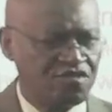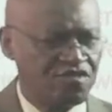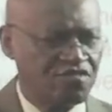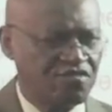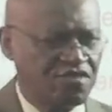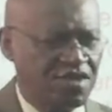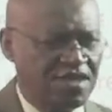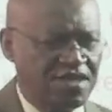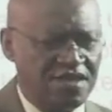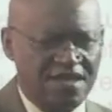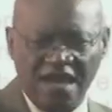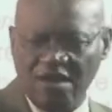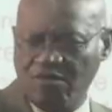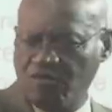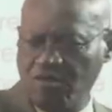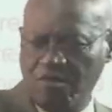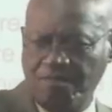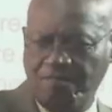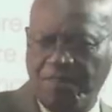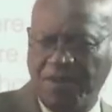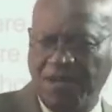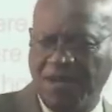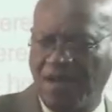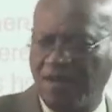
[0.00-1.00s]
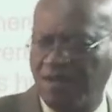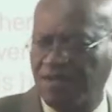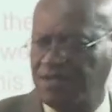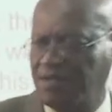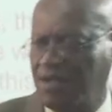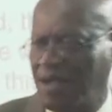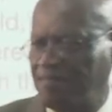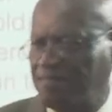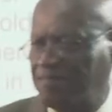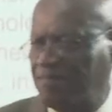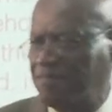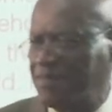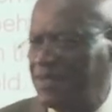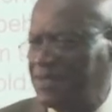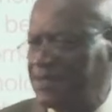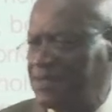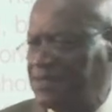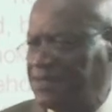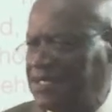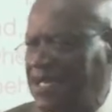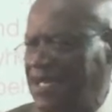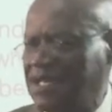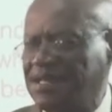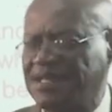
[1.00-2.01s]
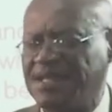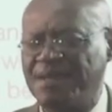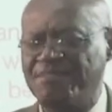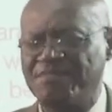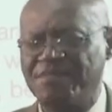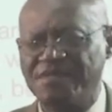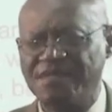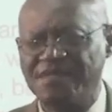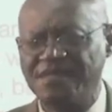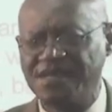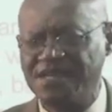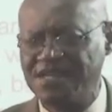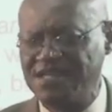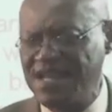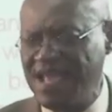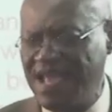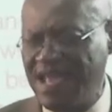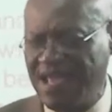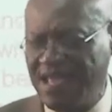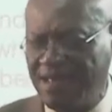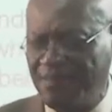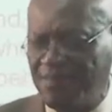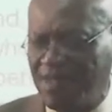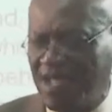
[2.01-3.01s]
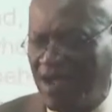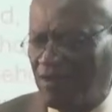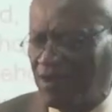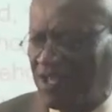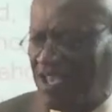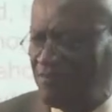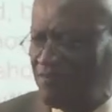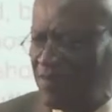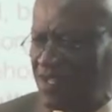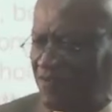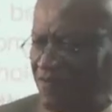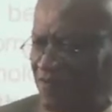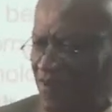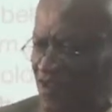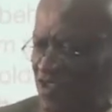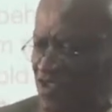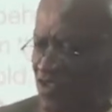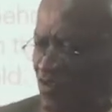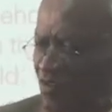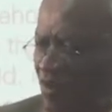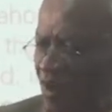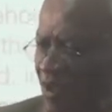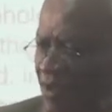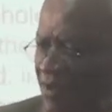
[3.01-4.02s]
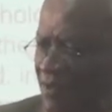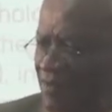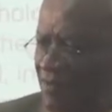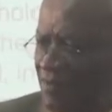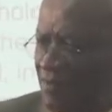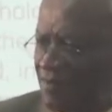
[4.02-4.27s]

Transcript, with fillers: three that were plucked up. Yeah. Tell them the name now. Give me the first one.